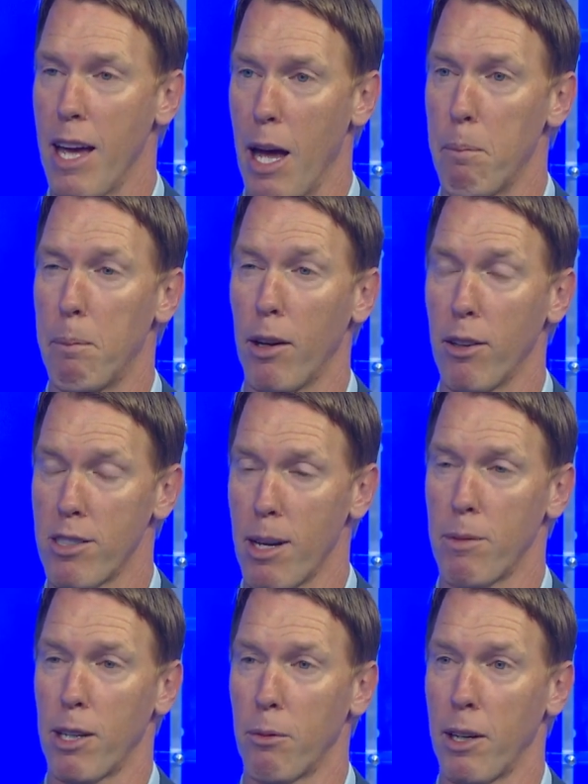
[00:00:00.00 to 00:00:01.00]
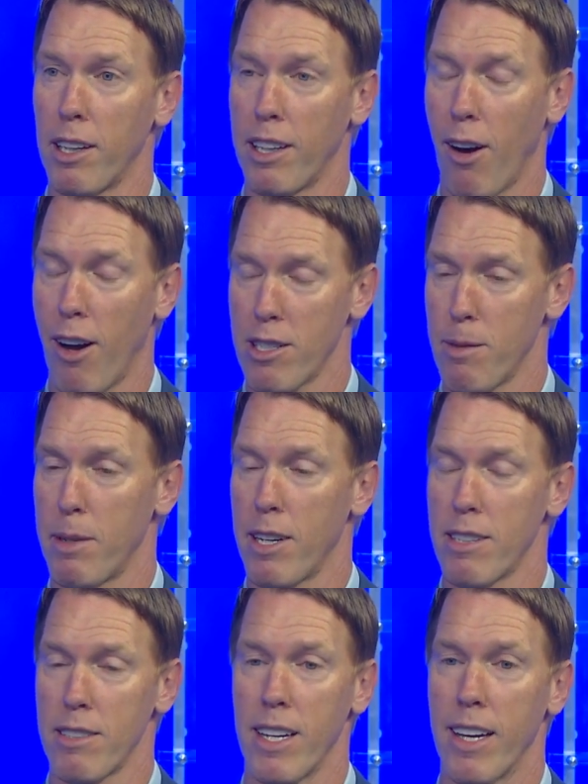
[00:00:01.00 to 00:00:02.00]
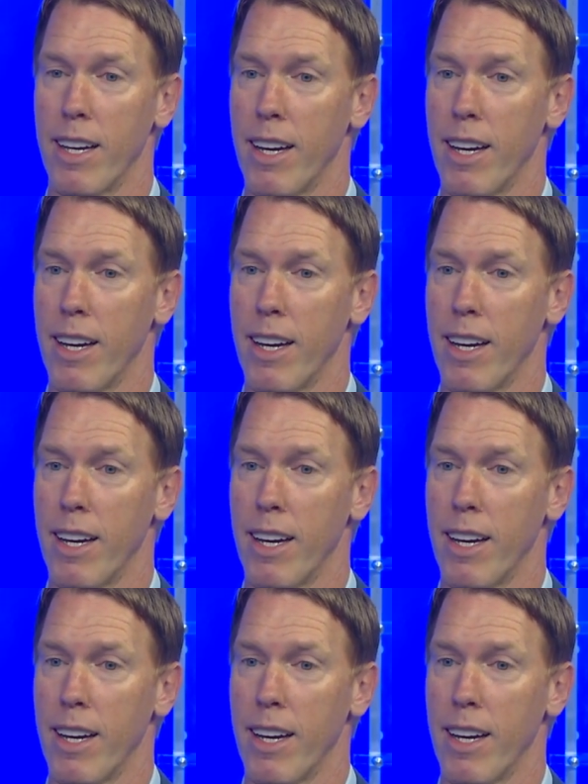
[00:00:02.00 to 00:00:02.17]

and build something really awesome because,